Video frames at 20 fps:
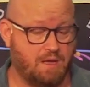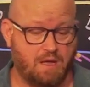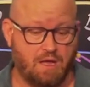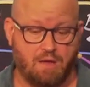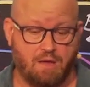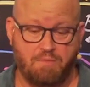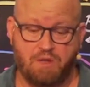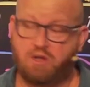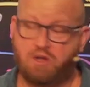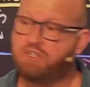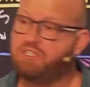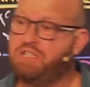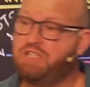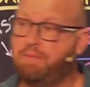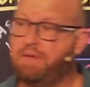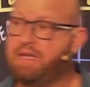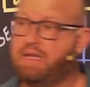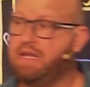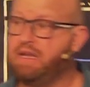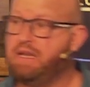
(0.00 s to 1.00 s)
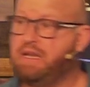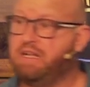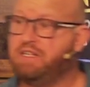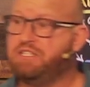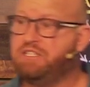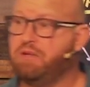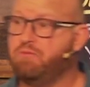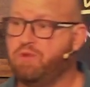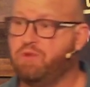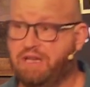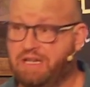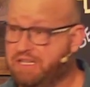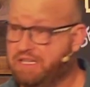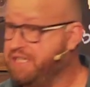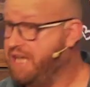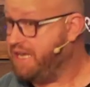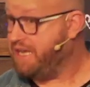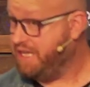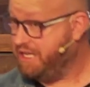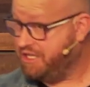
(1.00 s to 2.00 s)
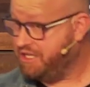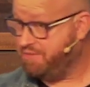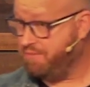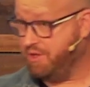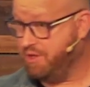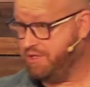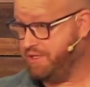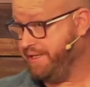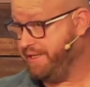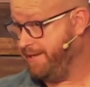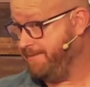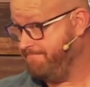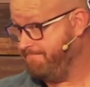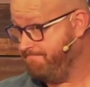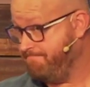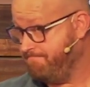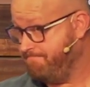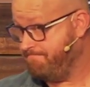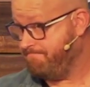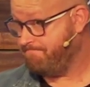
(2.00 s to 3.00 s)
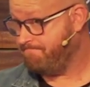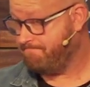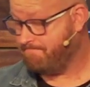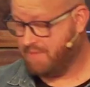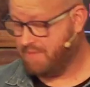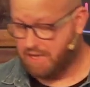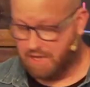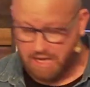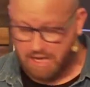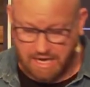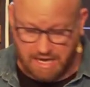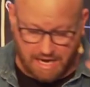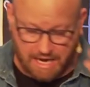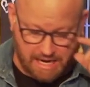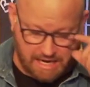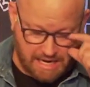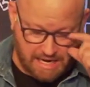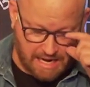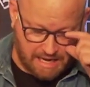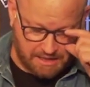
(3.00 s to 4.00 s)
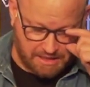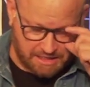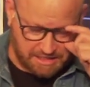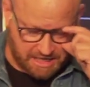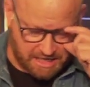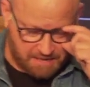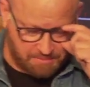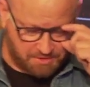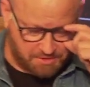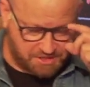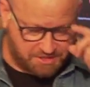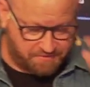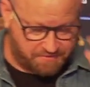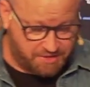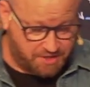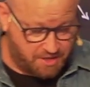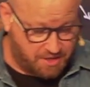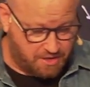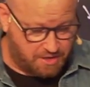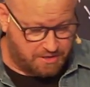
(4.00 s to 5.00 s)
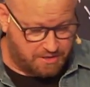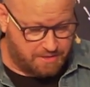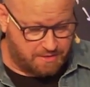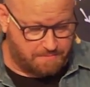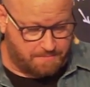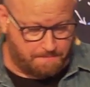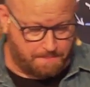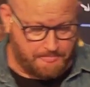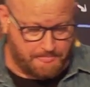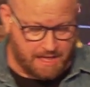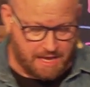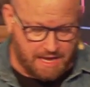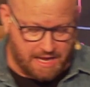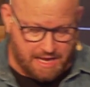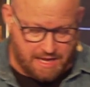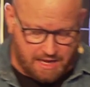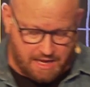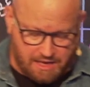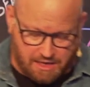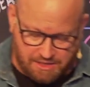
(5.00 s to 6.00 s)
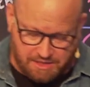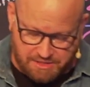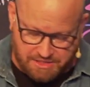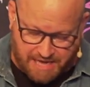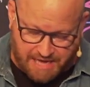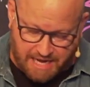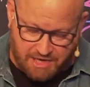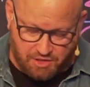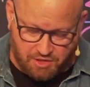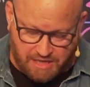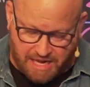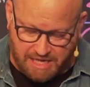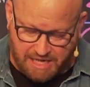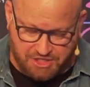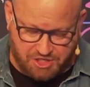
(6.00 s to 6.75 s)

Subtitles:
because Nebuchadnezzar really is at his mercy and how the tables have turned. Daniel has the